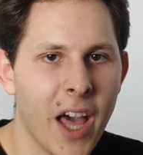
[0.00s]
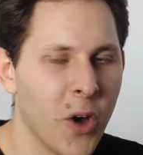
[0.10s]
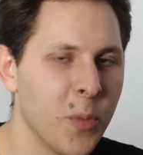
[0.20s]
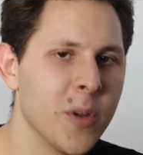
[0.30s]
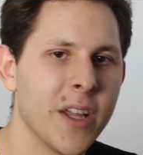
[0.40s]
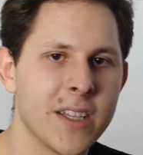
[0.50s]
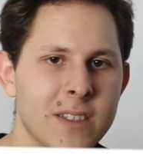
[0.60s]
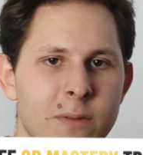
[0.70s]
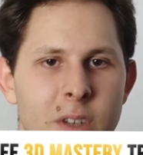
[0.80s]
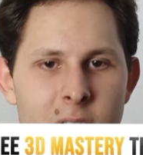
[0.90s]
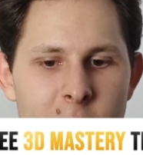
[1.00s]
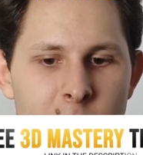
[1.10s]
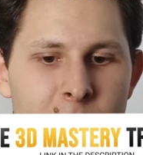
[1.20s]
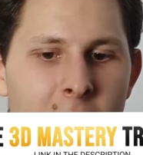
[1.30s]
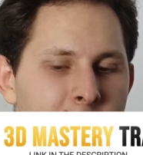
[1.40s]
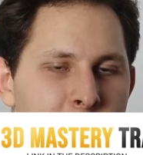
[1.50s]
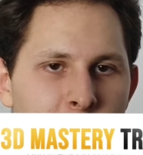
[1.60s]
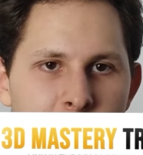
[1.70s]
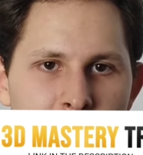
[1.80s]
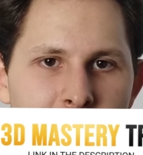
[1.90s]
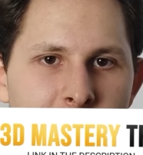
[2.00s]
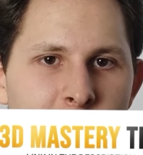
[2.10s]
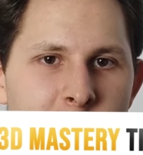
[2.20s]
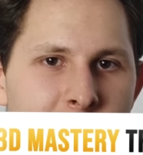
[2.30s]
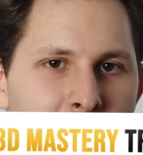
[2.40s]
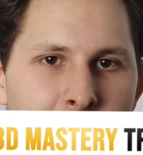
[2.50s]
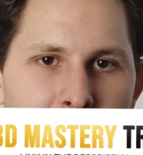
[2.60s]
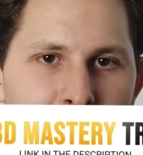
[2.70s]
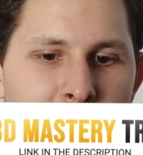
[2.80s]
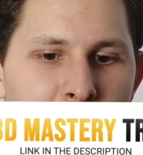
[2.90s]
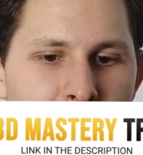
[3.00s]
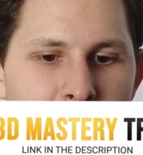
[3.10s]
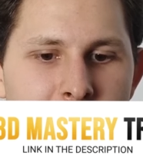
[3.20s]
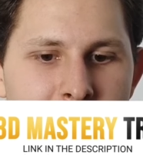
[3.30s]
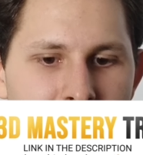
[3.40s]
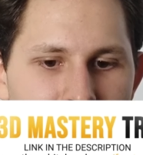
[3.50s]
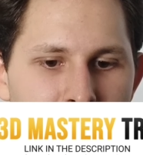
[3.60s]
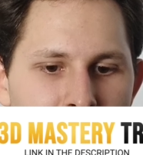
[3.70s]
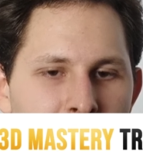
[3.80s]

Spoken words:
I hope you like this video, and if you're looking to step up your 3D game,